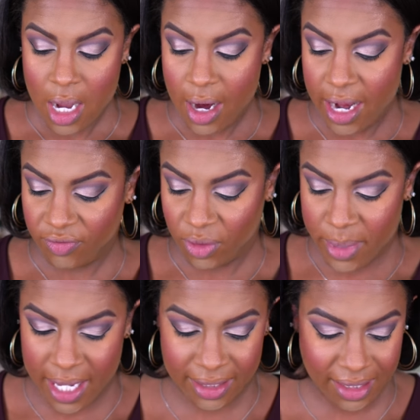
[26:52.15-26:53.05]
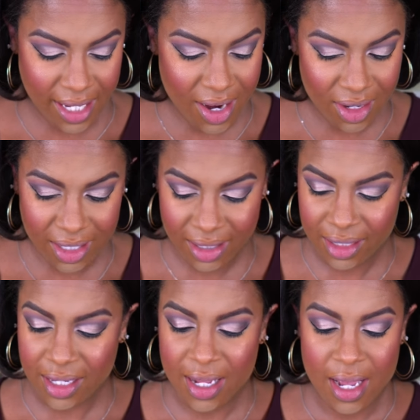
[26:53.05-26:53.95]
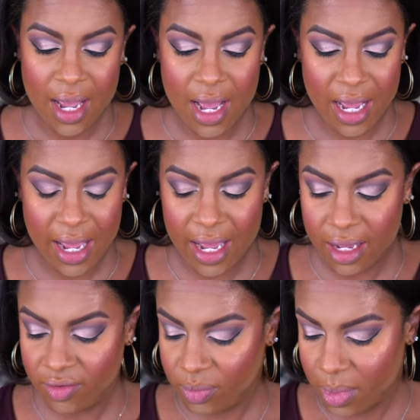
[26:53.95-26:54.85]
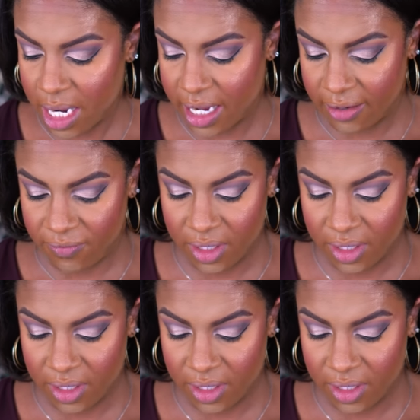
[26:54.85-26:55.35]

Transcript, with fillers: All right, for mascara, I have my